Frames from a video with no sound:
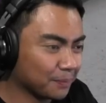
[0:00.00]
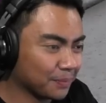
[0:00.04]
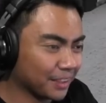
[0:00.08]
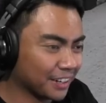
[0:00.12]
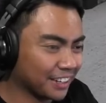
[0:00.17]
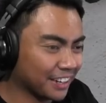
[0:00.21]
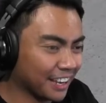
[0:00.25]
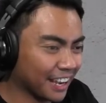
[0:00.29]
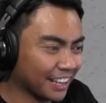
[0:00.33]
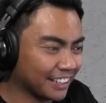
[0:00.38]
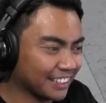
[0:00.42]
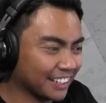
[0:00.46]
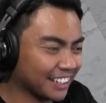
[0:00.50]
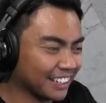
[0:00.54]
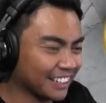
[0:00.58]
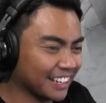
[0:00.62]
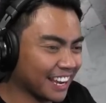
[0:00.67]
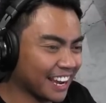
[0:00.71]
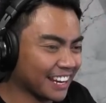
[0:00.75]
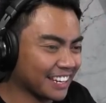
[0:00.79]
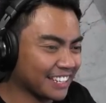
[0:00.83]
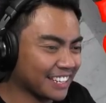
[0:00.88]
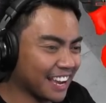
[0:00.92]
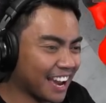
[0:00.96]
Oh, they're dead.
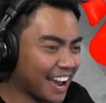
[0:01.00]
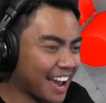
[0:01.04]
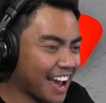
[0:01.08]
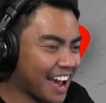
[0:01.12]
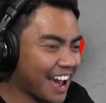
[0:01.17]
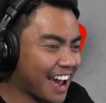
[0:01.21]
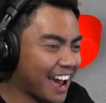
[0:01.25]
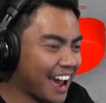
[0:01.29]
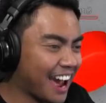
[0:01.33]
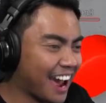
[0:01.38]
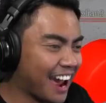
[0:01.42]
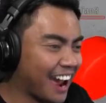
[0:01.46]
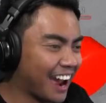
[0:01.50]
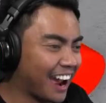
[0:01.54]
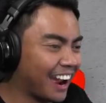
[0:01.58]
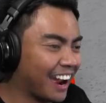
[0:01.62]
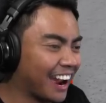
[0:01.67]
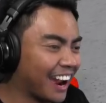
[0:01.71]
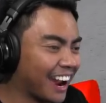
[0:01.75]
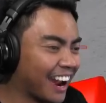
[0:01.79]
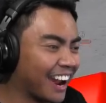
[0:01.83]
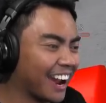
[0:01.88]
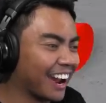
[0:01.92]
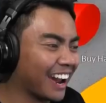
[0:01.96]
They're dead.
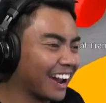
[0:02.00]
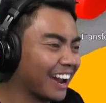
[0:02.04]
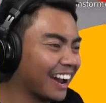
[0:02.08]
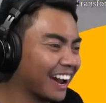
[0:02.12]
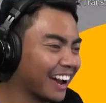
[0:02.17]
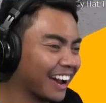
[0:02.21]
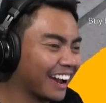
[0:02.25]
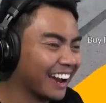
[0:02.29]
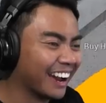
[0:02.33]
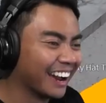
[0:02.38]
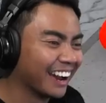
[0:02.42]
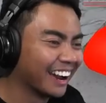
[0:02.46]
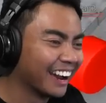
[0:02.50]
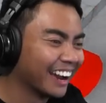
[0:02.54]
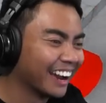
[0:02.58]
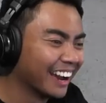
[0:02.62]
Yeah. oh my god, It's